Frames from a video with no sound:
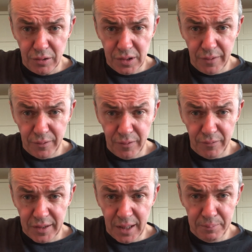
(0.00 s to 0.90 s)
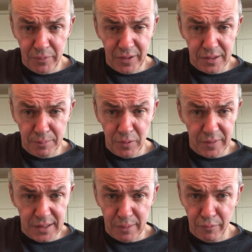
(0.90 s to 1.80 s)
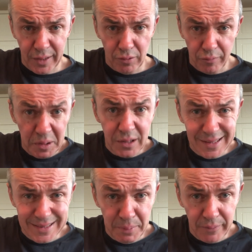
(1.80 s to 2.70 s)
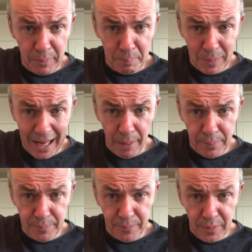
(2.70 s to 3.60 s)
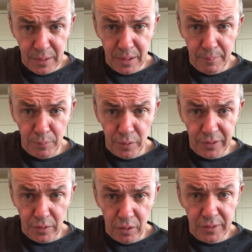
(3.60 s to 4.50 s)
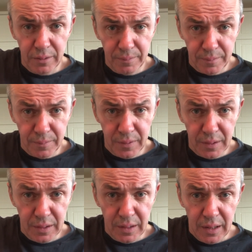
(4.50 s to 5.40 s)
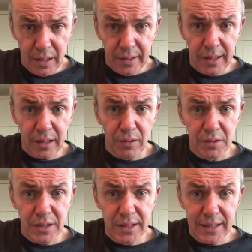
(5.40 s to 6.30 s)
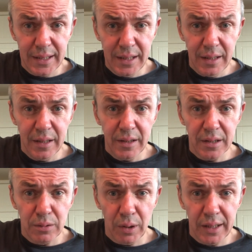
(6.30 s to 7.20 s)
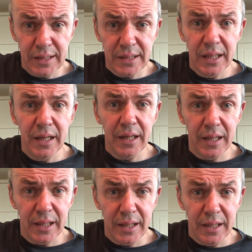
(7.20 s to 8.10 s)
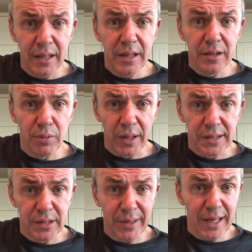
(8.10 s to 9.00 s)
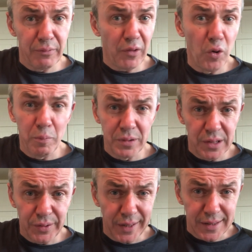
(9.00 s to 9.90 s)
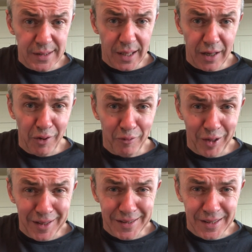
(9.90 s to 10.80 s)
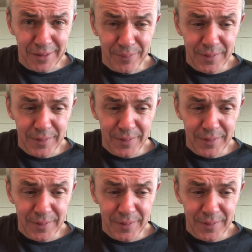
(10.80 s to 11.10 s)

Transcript: use different fingers. I prefer to move the same finger over because there's a bit of a gap. Move it over, then it goes D twice, E twice. So again, open strings are our friend here.